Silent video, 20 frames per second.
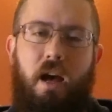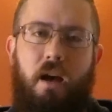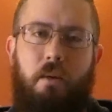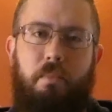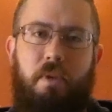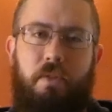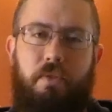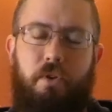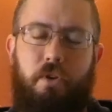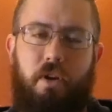
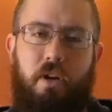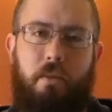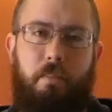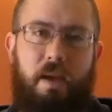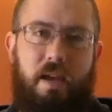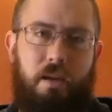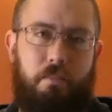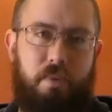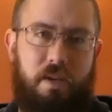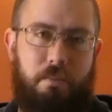that they're going to
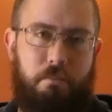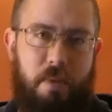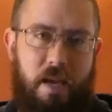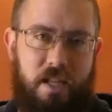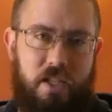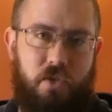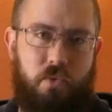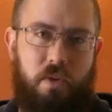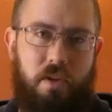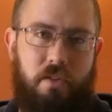make a big
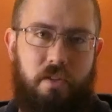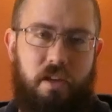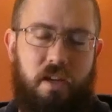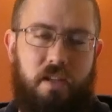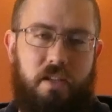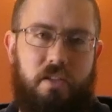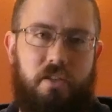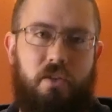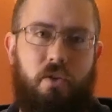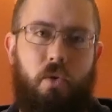mess with
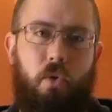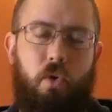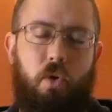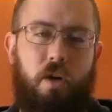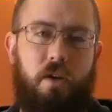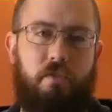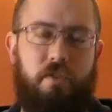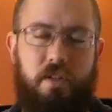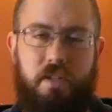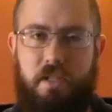it, or
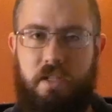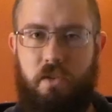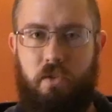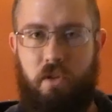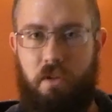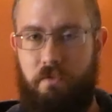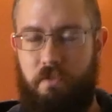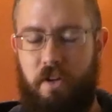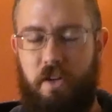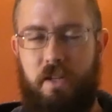if it's still
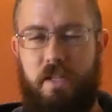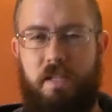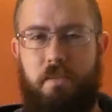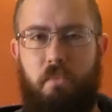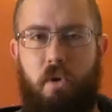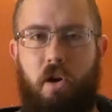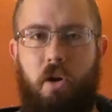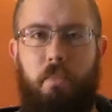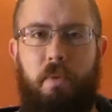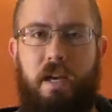a very
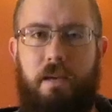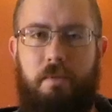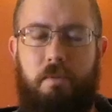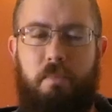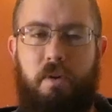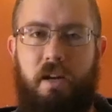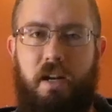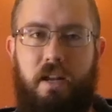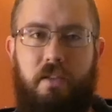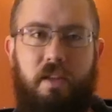small baby
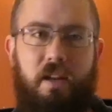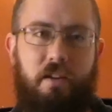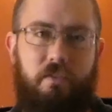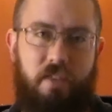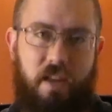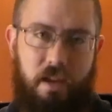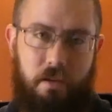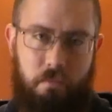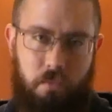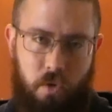bunny, that if
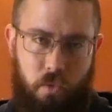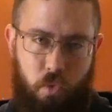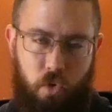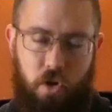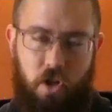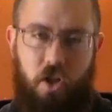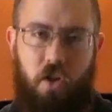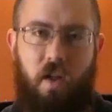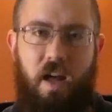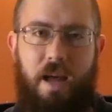they were
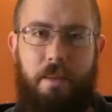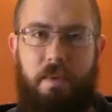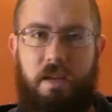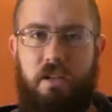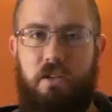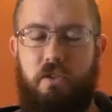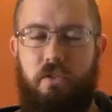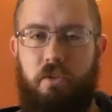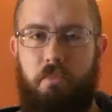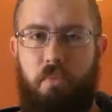to climb
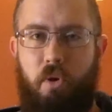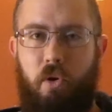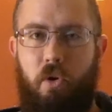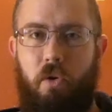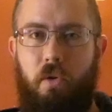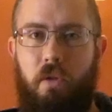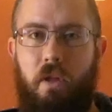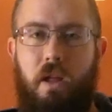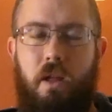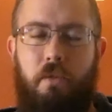into the
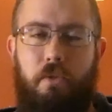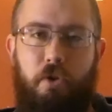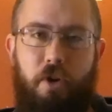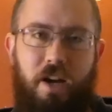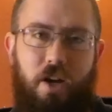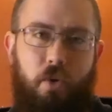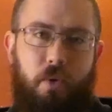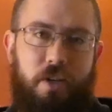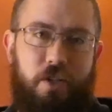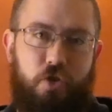bowl, they're
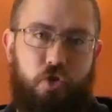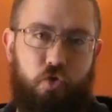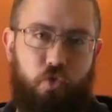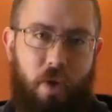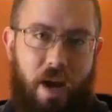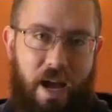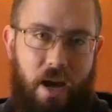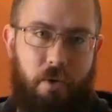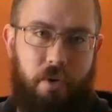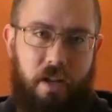not going to
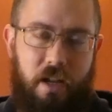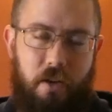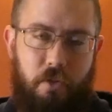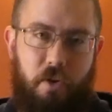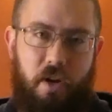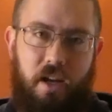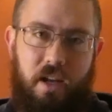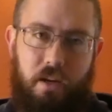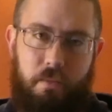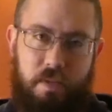drown in it,
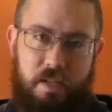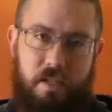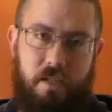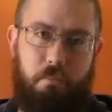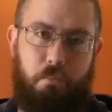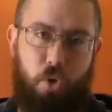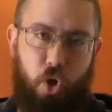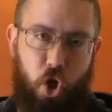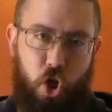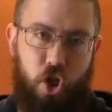they're not going to be
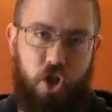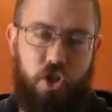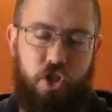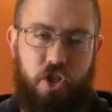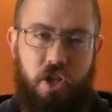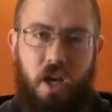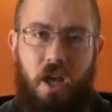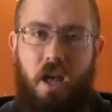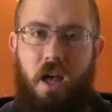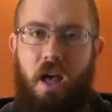submerged.
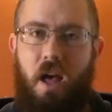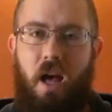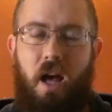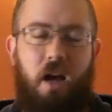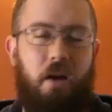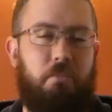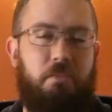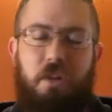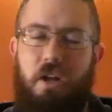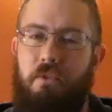
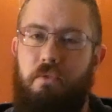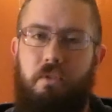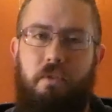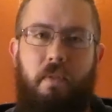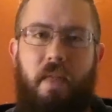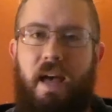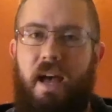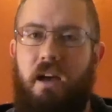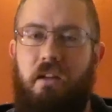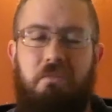But other than
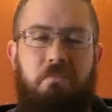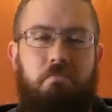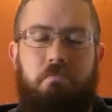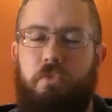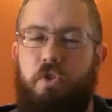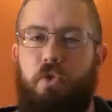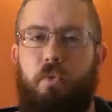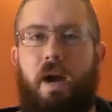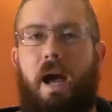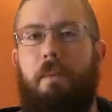that,
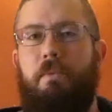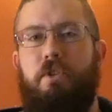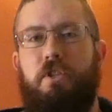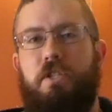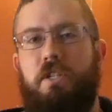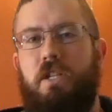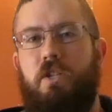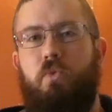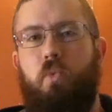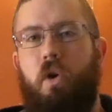your rabbit
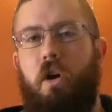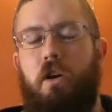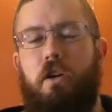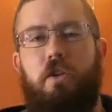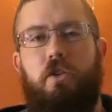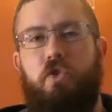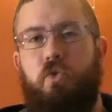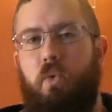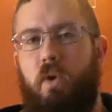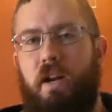just needs
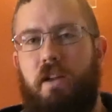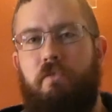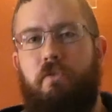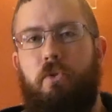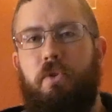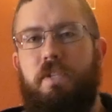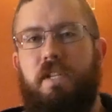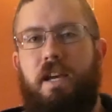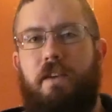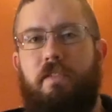water
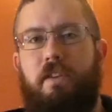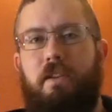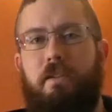24/7.